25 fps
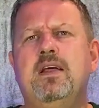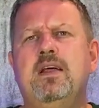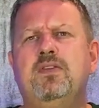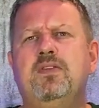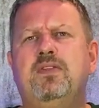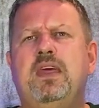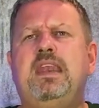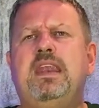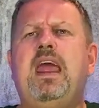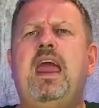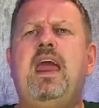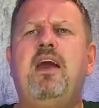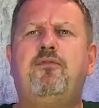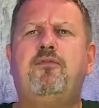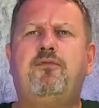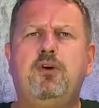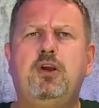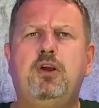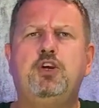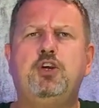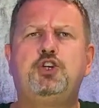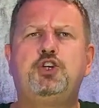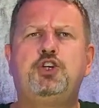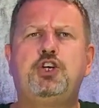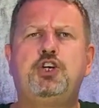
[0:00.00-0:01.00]
that
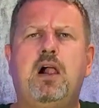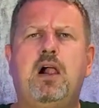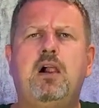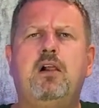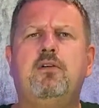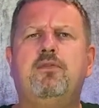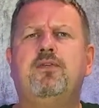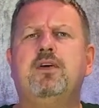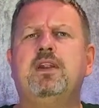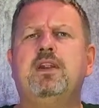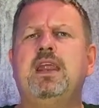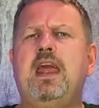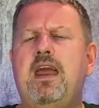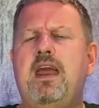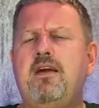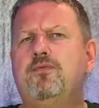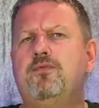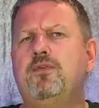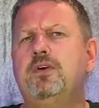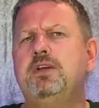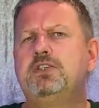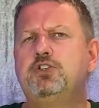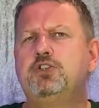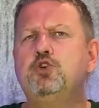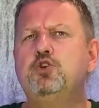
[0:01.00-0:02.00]
every shelf in
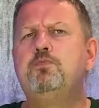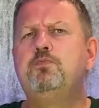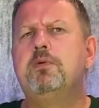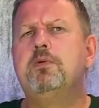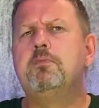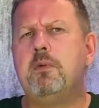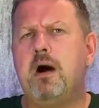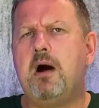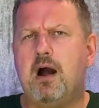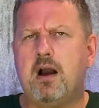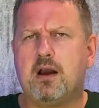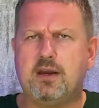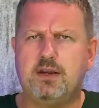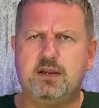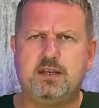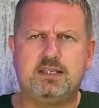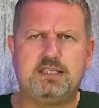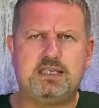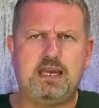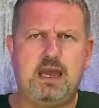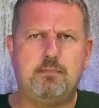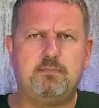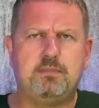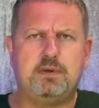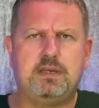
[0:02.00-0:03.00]
every supermarket
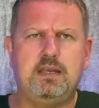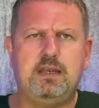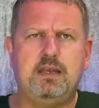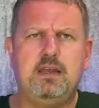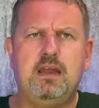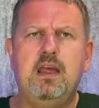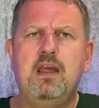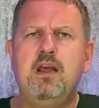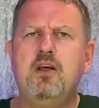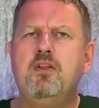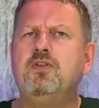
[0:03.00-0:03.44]
is empty.